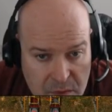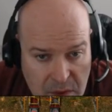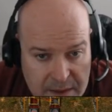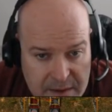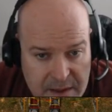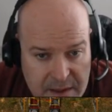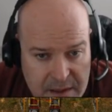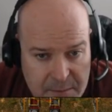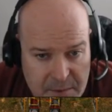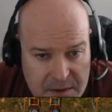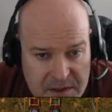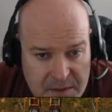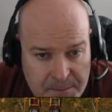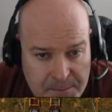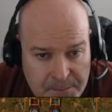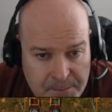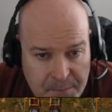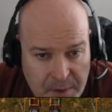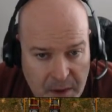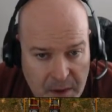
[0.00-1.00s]
I think we should
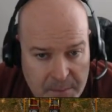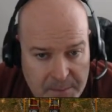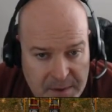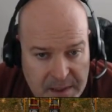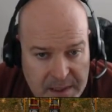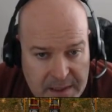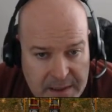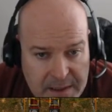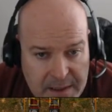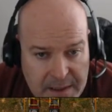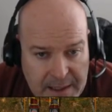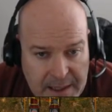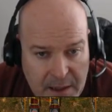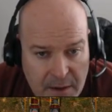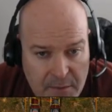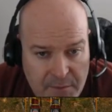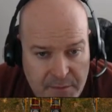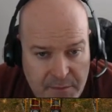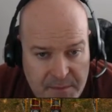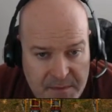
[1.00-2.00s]
pump in and
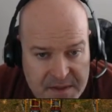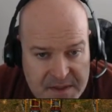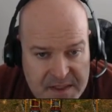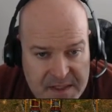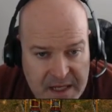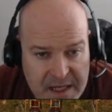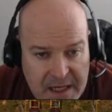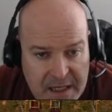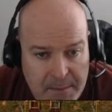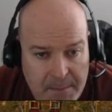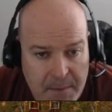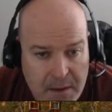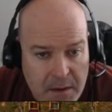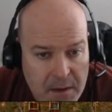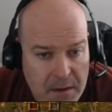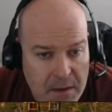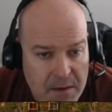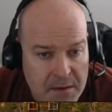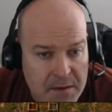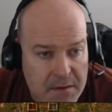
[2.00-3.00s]
out from the same
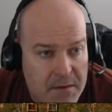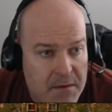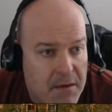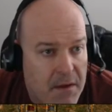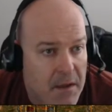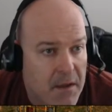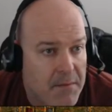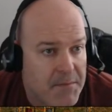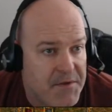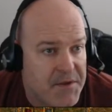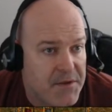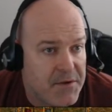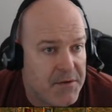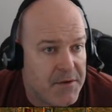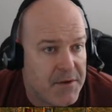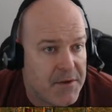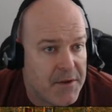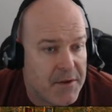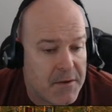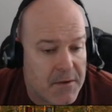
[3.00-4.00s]

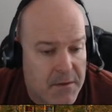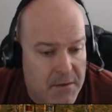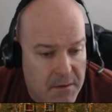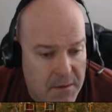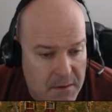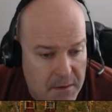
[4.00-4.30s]
dude here.